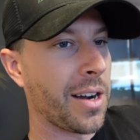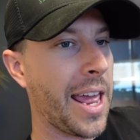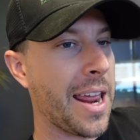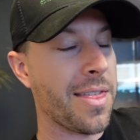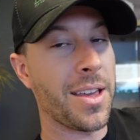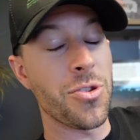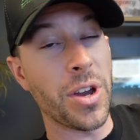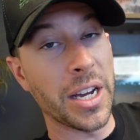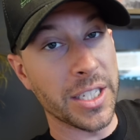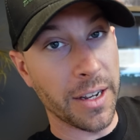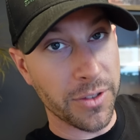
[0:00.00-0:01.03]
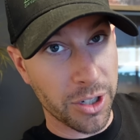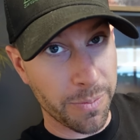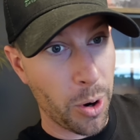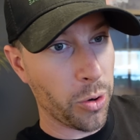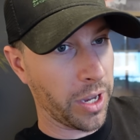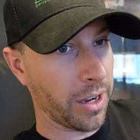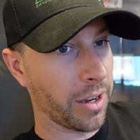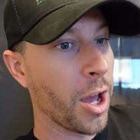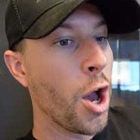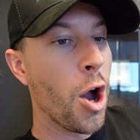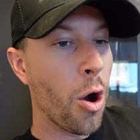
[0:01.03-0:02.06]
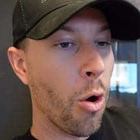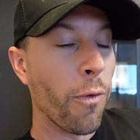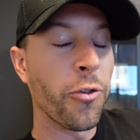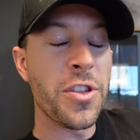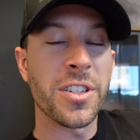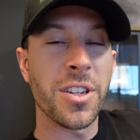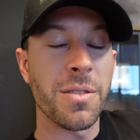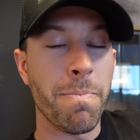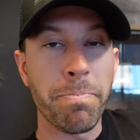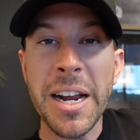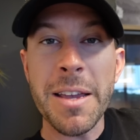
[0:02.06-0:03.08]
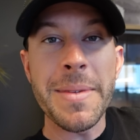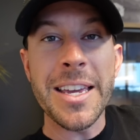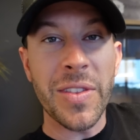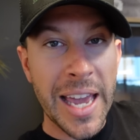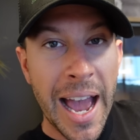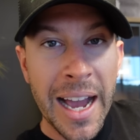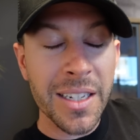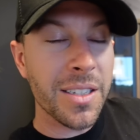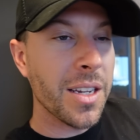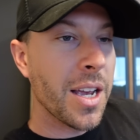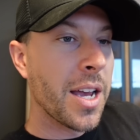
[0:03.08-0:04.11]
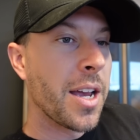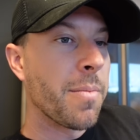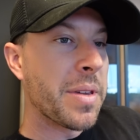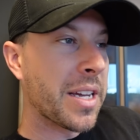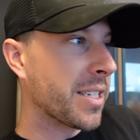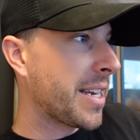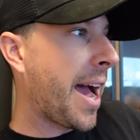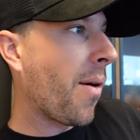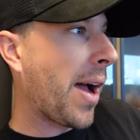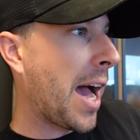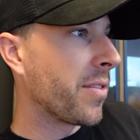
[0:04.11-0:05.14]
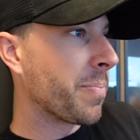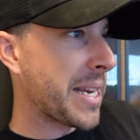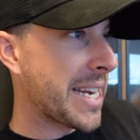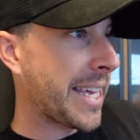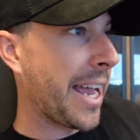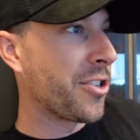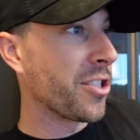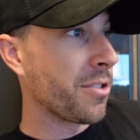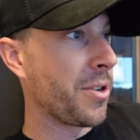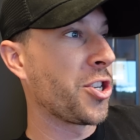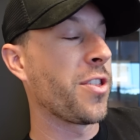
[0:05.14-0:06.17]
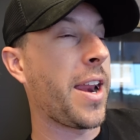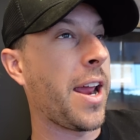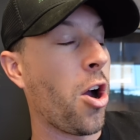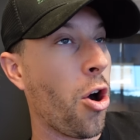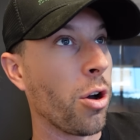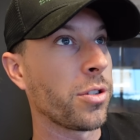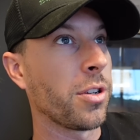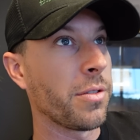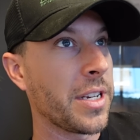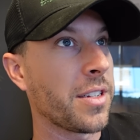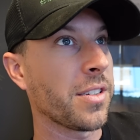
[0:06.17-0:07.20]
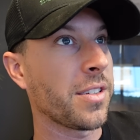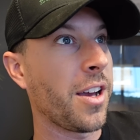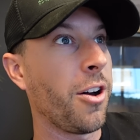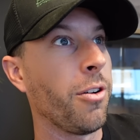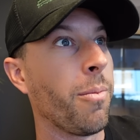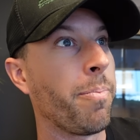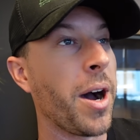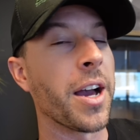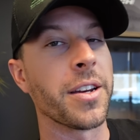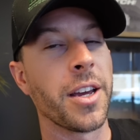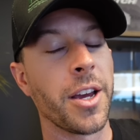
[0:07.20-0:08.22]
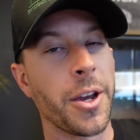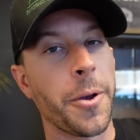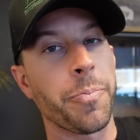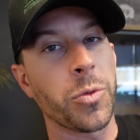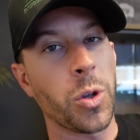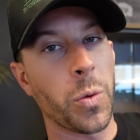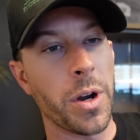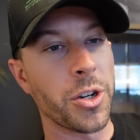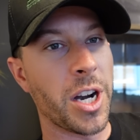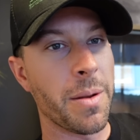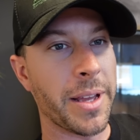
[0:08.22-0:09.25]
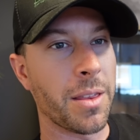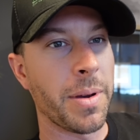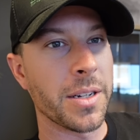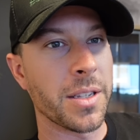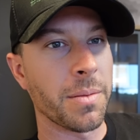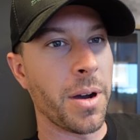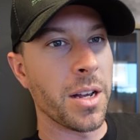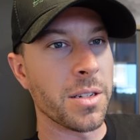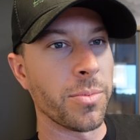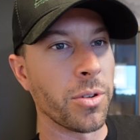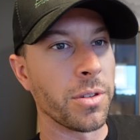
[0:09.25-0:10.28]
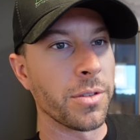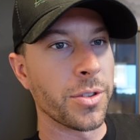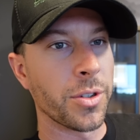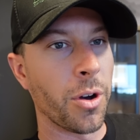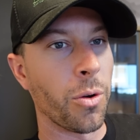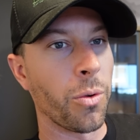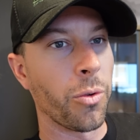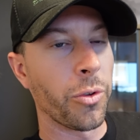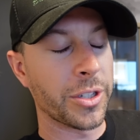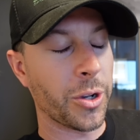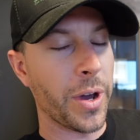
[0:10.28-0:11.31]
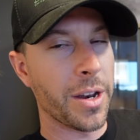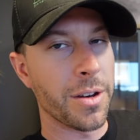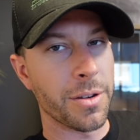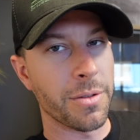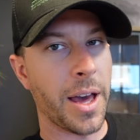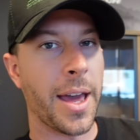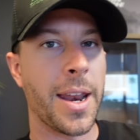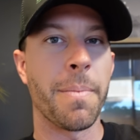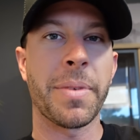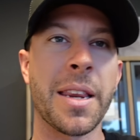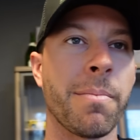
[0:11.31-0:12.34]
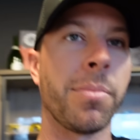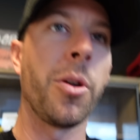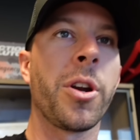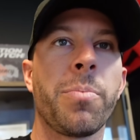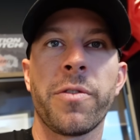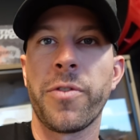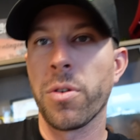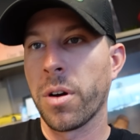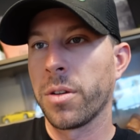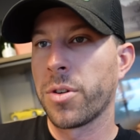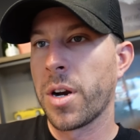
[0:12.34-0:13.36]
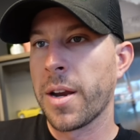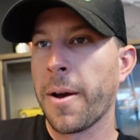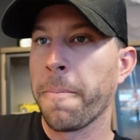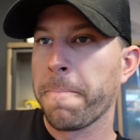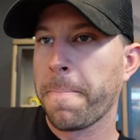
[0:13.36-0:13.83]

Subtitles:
and I think you guys have spoken. Hopefully this doesn't bite me in the ass because now I have a PDK transmission that I also need to sell, but we are trying to make the best thing possible. So let's go ahead and do that. I'm getting blown up with phone calls right now.